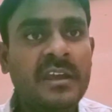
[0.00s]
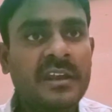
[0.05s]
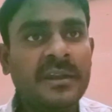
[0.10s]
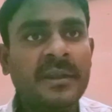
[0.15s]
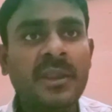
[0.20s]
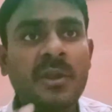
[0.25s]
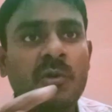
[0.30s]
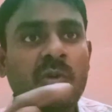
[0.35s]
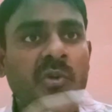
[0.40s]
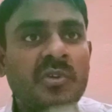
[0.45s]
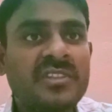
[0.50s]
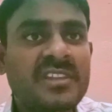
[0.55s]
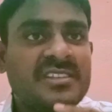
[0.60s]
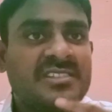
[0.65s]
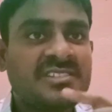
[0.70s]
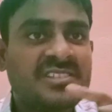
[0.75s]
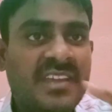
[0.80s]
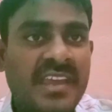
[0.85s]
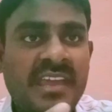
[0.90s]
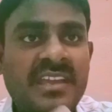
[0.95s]
Due to this
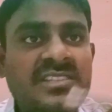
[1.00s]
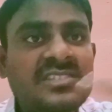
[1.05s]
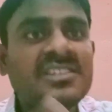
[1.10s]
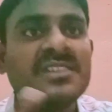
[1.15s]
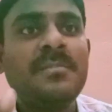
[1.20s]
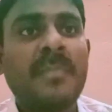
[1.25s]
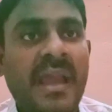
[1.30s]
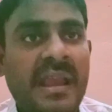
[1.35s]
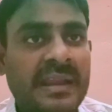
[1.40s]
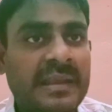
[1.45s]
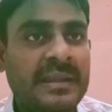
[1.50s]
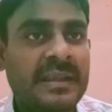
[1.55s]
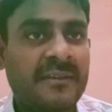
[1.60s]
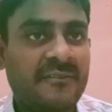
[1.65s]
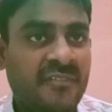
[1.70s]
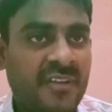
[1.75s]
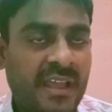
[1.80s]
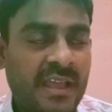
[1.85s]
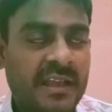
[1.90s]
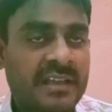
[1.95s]
change in magnetic
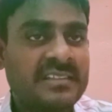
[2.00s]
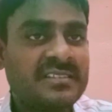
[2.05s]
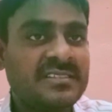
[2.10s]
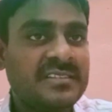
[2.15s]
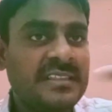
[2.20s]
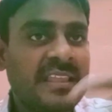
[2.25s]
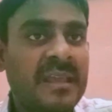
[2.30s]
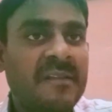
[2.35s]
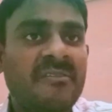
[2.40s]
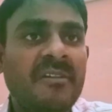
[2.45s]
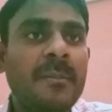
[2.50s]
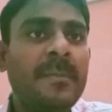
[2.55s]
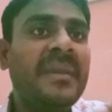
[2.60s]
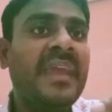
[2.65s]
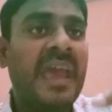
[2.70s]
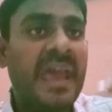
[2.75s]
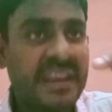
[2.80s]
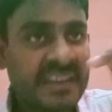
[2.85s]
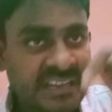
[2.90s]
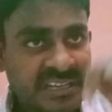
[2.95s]
flux, there will
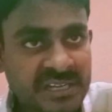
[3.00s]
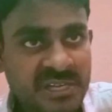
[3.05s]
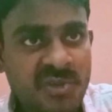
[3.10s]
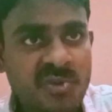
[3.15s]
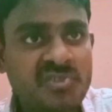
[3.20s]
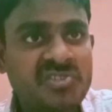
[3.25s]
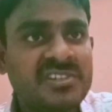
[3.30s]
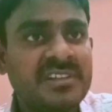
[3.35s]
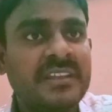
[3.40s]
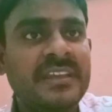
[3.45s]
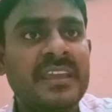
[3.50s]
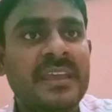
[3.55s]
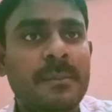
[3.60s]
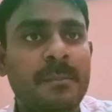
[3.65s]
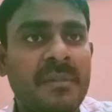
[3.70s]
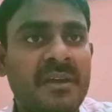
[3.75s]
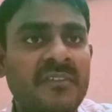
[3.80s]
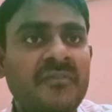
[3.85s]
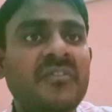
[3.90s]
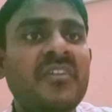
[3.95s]
be an induced
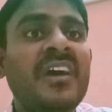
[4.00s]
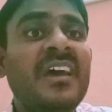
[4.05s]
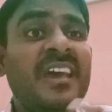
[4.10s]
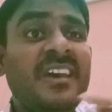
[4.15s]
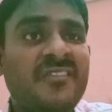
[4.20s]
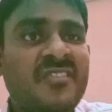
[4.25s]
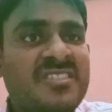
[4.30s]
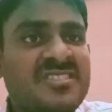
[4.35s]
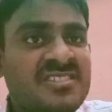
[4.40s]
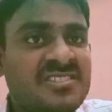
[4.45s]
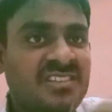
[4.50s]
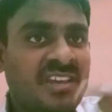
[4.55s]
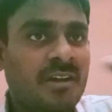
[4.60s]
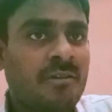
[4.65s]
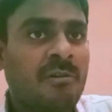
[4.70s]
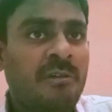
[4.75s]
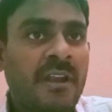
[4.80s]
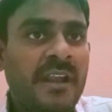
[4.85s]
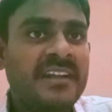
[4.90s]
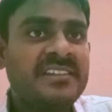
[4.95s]
EMF which
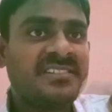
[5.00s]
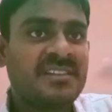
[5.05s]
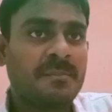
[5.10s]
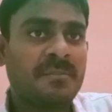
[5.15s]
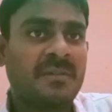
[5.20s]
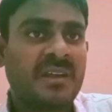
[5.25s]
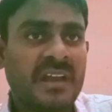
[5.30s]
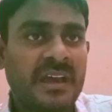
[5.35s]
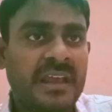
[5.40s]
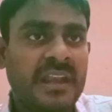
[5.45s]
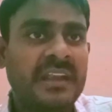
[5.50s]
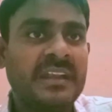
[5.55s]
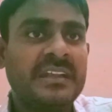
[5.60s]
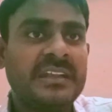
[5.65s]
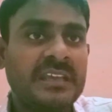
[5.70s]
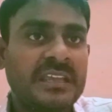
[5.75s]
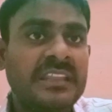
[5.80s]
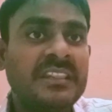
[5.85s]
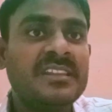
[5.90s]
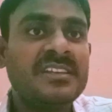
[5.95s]
circulates some current
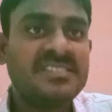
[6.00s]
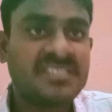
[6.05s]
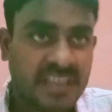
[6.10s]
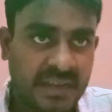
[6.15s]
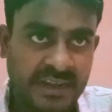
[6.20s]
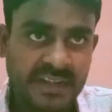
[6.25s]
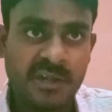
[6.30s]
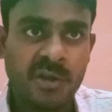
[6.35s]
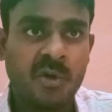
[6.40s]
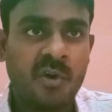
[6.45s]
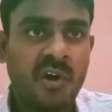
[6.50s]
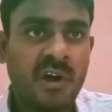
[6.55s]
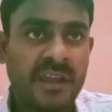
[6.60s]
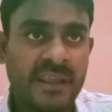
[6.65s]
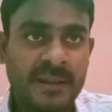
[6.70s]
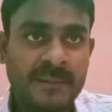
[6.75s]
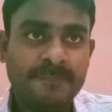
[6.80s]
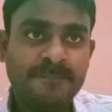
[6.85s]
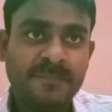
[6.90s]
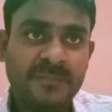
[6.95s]
in the second
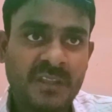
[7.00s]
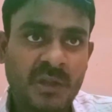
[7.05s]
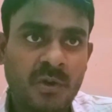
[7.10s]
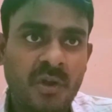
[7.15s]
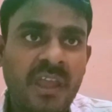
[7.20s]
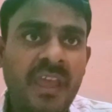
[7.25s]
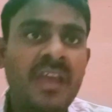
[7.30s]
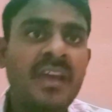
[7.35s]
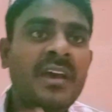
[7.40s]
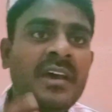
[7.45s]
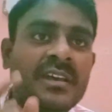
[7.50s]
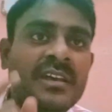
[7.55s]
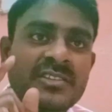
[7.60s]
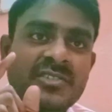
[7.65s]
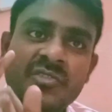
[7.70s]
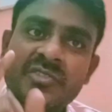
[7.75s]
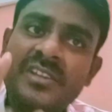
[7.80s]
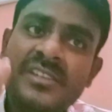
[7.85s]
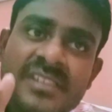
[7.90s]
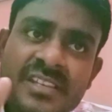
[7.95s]
coil. Okay,
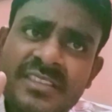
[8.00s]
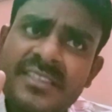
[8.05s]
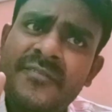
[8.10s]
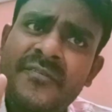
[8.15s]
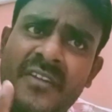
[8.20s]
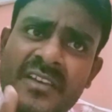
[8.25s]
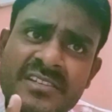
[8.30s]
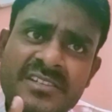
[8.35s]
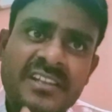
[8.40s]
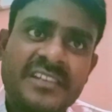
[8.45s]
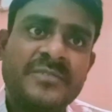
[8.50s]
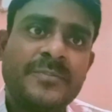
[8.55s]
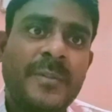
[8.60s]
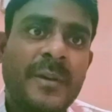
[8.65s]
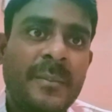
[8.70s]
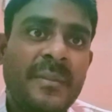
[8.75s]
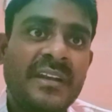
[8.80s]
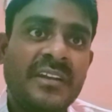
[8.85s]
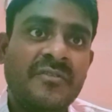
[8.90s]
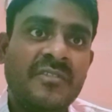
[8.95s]
so this is the first
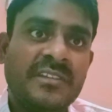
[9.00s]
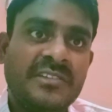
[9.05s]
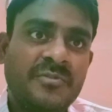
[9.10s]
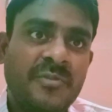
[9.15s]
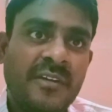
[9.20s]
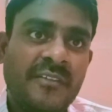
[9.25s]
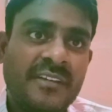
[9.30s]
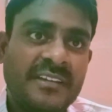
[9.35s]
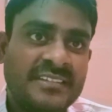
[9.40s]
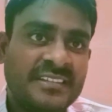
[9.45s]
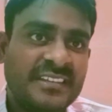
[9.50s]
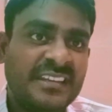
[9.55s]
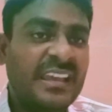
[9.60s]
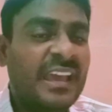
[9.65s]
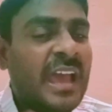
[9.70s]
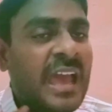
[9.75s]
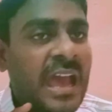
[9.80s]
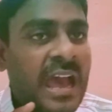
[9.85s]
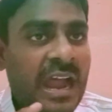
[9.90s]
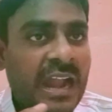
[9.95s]
experiment which we will see,
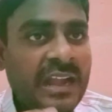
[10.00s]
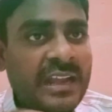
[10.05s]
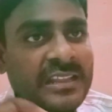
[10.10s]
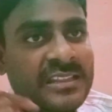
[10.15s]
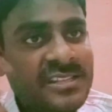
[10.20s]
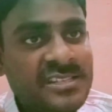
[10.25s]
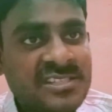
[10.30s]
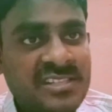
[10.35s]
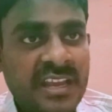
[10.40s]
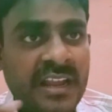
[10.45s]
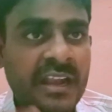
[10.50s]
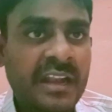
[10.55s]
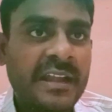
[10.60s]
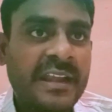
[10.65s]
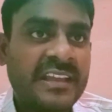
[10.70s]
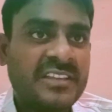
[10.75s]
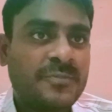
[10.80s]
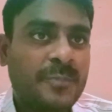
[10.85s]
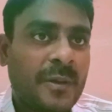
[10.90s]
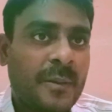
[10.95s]
and in the second
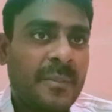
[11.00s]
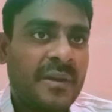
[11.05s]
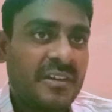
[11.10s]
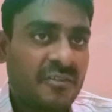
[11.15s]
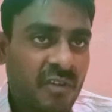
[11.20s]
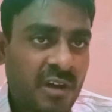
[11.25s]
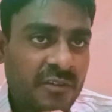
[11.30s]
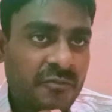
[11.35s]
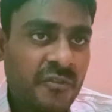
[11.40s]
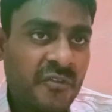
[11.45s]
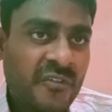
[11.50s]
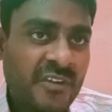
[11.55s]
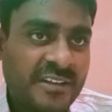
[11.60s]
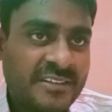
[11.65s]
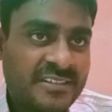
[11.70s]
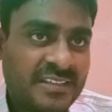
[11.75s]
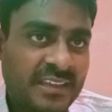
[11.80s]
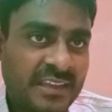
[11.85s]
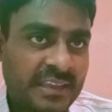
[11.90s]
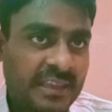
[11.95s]
experiment what we will
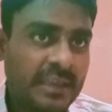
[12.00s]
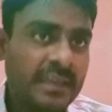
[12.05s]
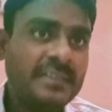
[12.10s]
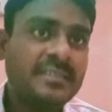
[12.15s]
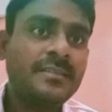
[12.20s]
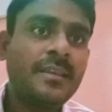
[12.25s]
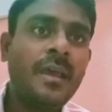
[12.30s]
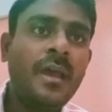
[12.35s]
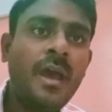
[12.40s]
see is